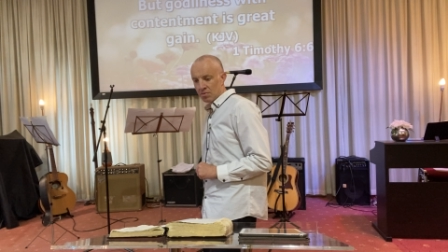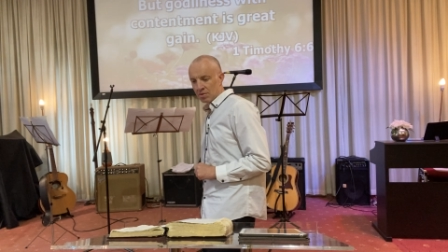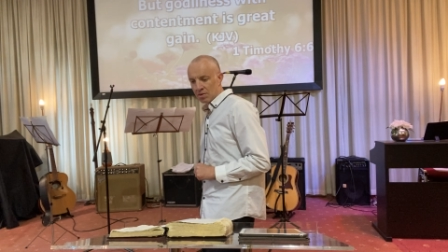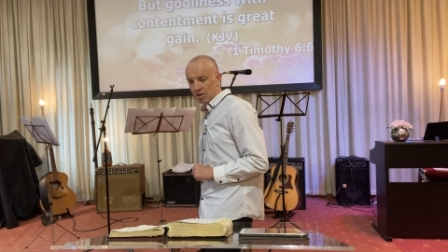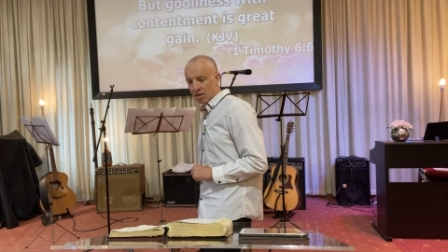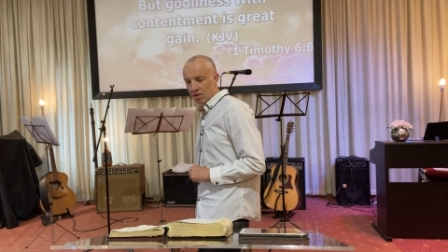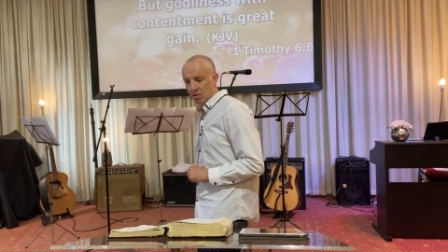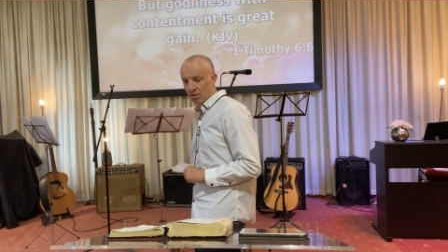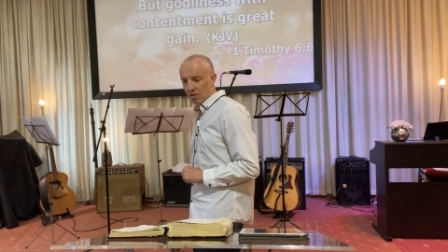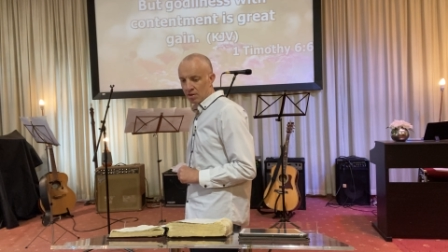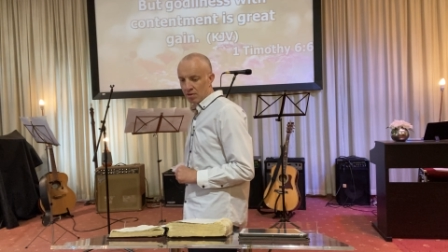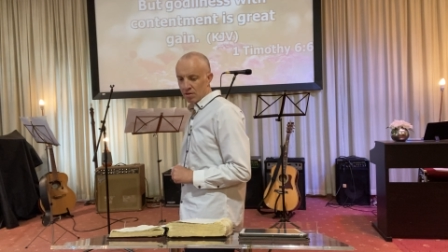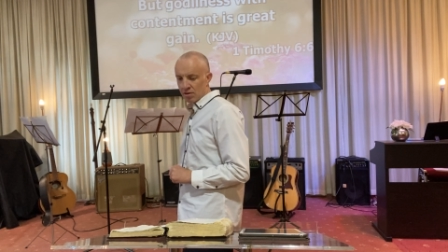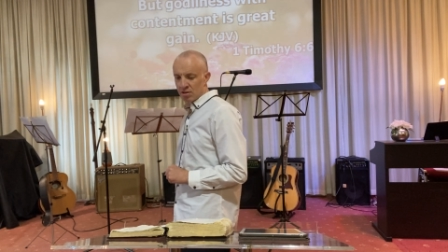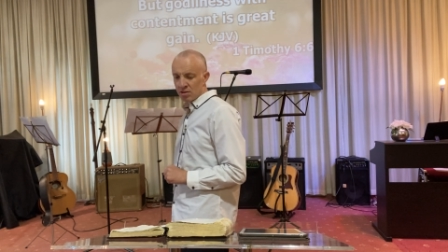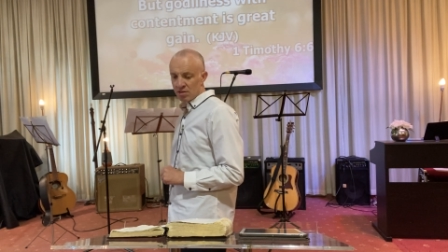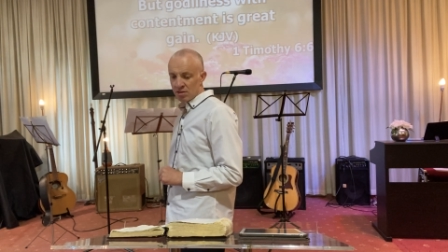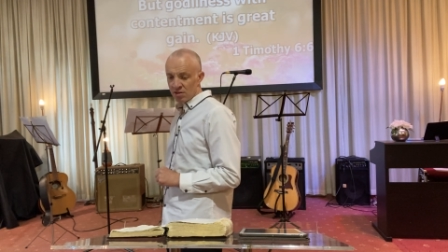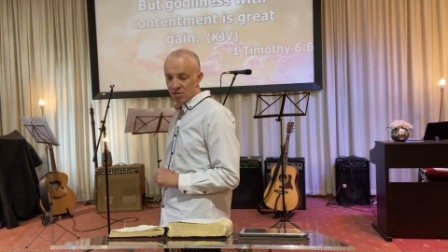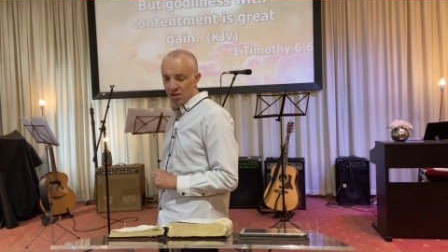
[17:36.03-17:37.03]
You know, and there's
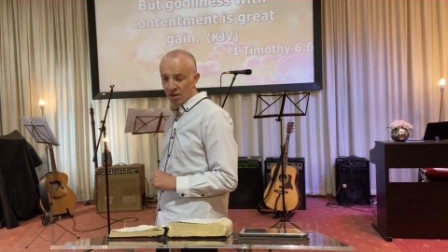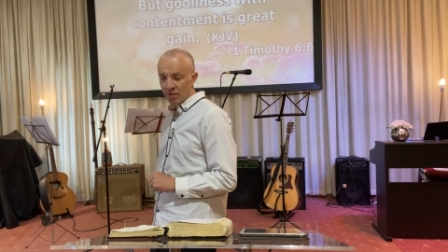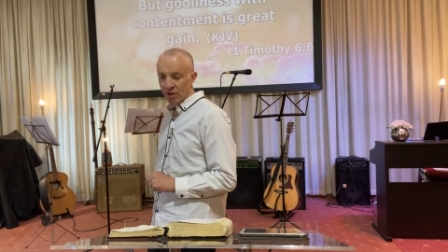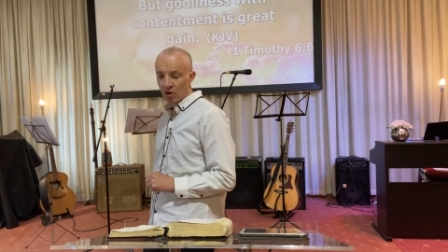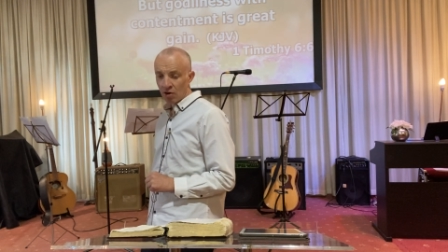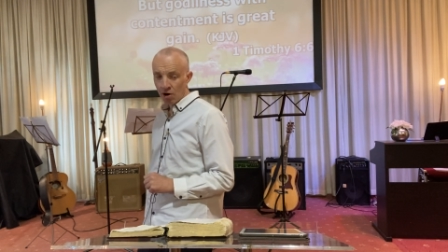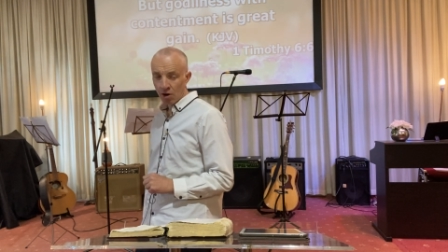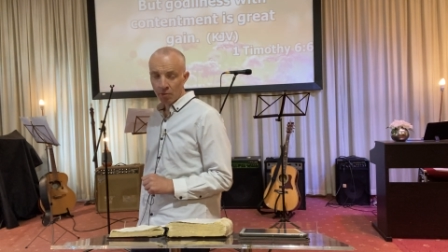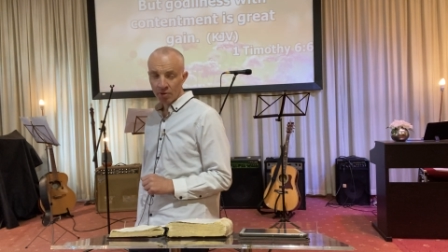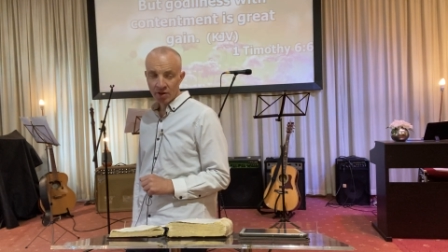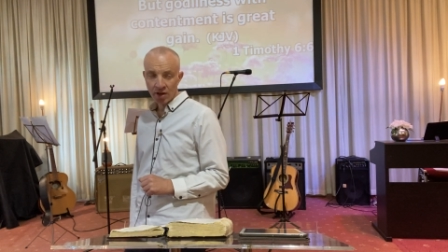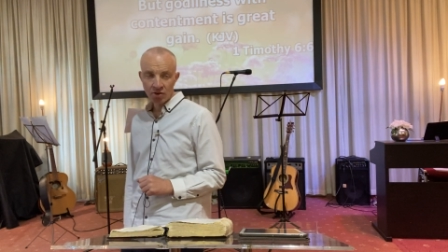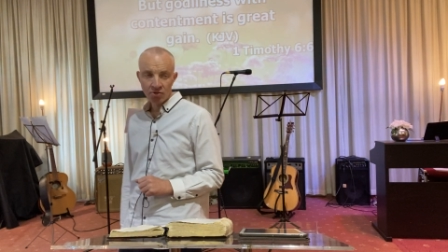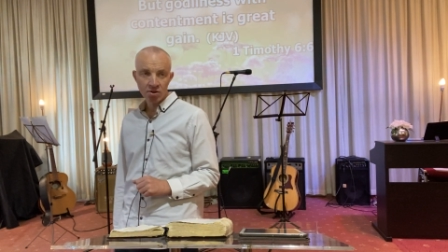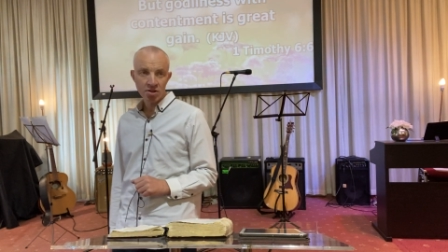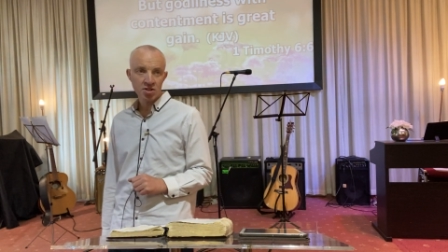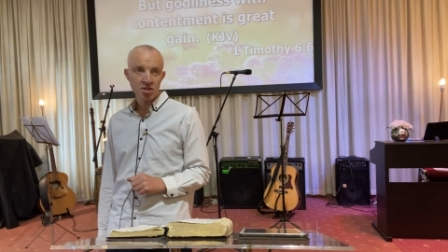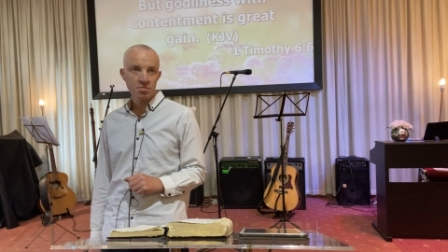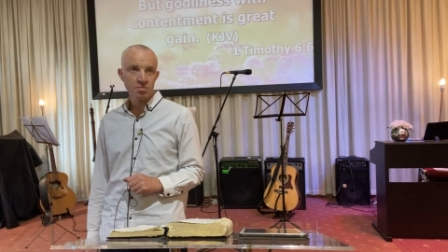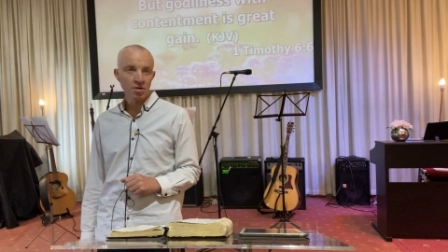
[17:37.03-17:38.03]
nothing wrong with
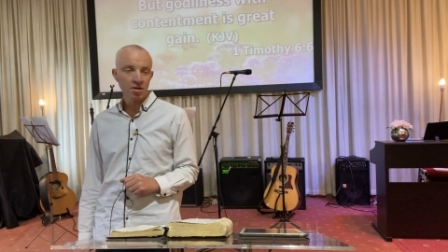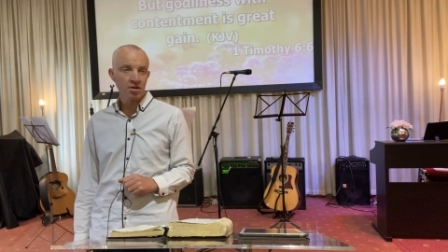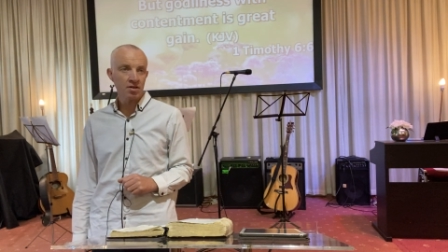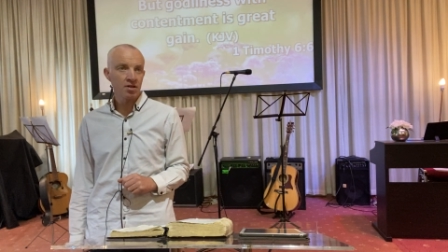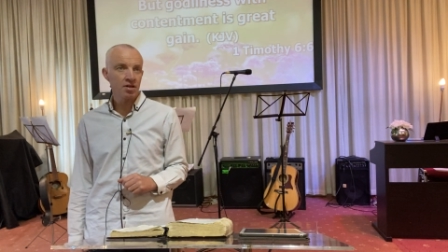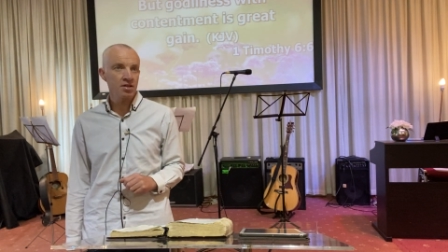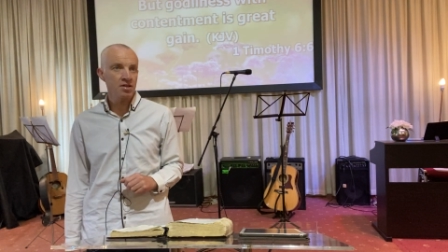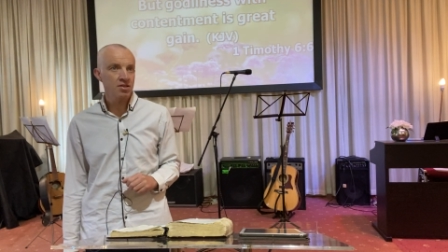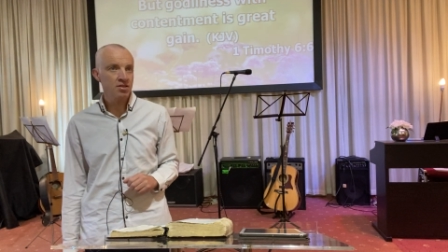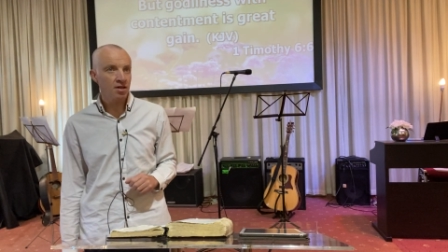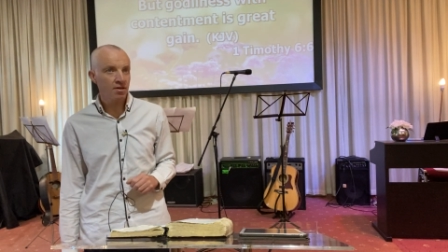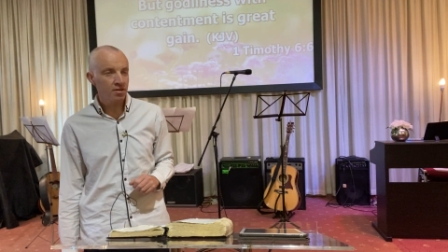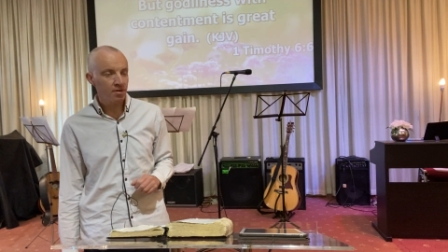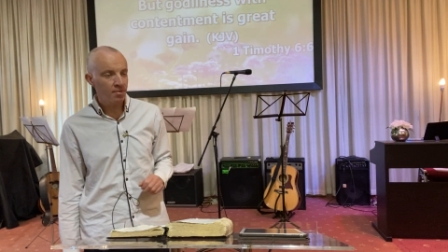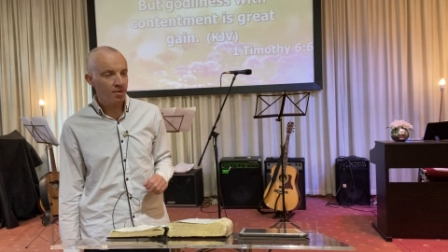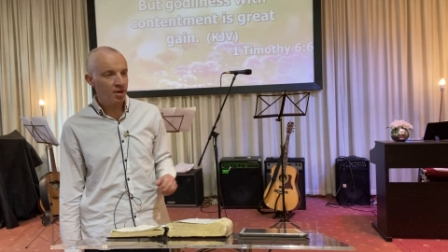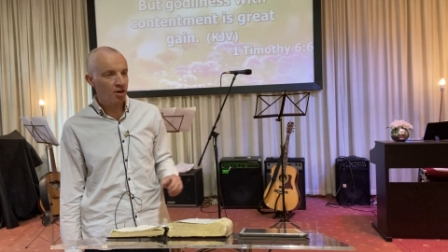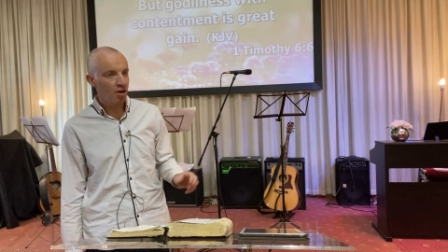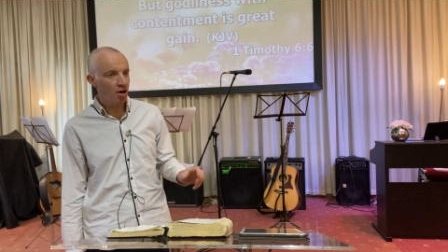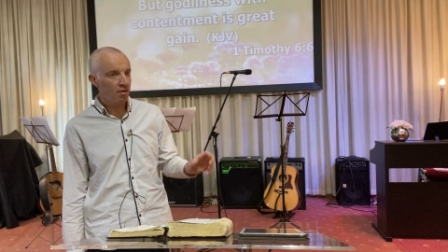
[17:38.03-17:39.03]
interests, but you just have to
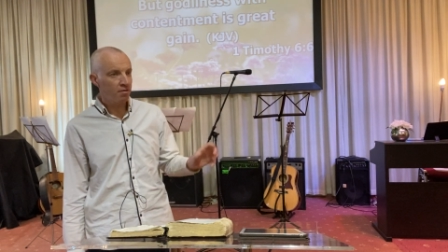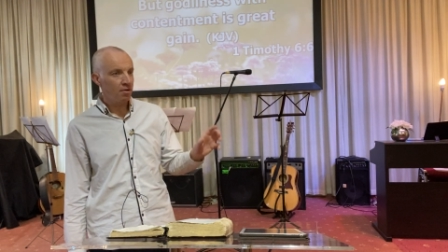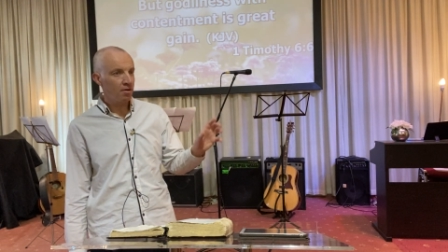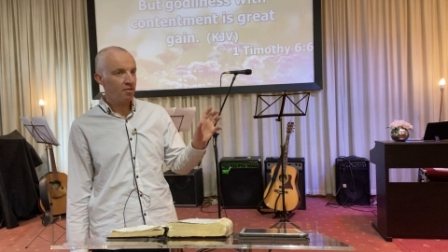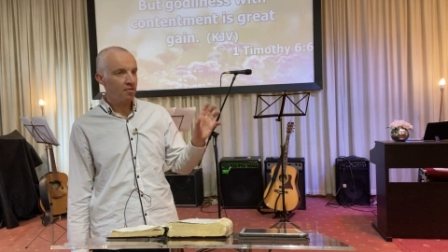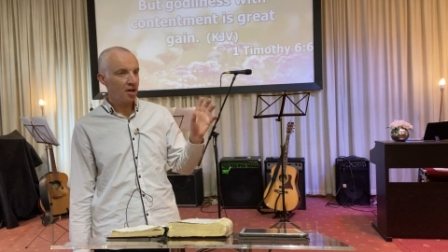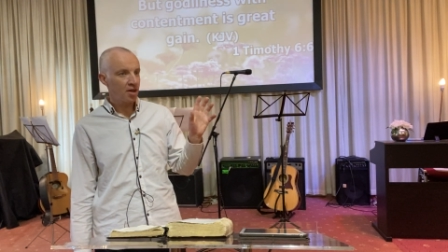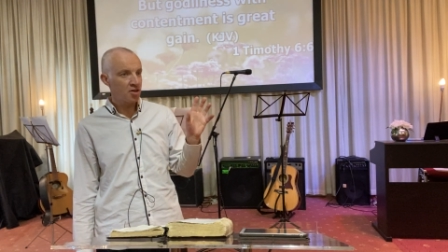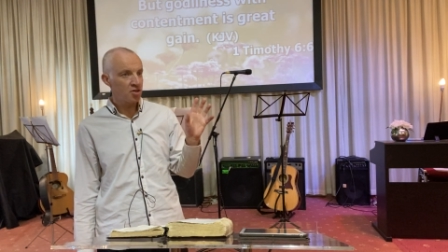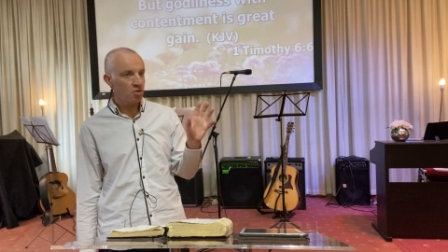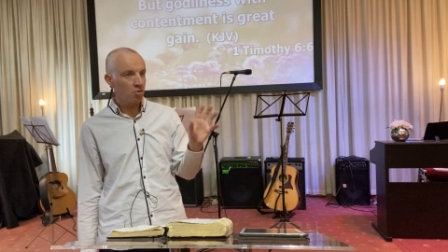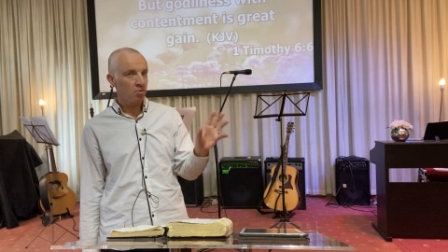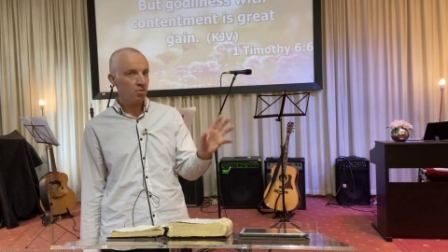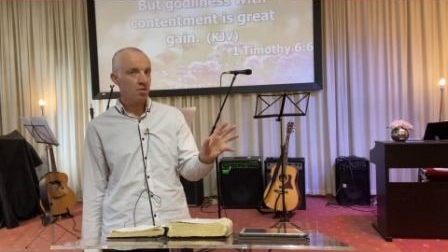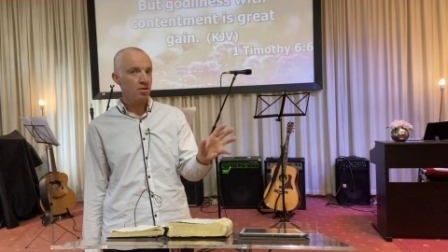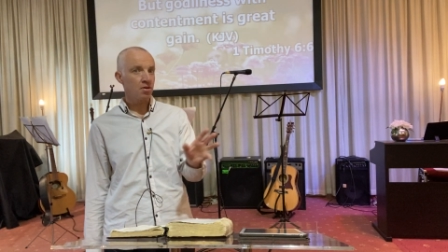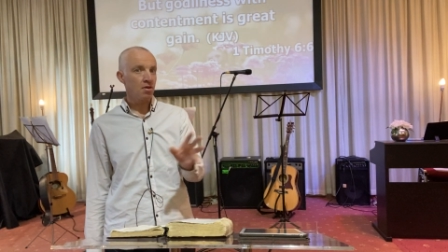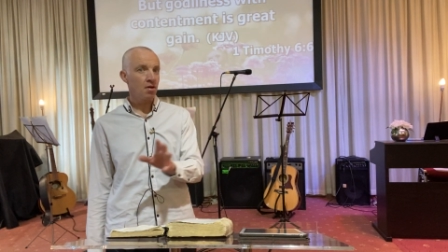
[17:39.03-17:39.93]
be careful that things don't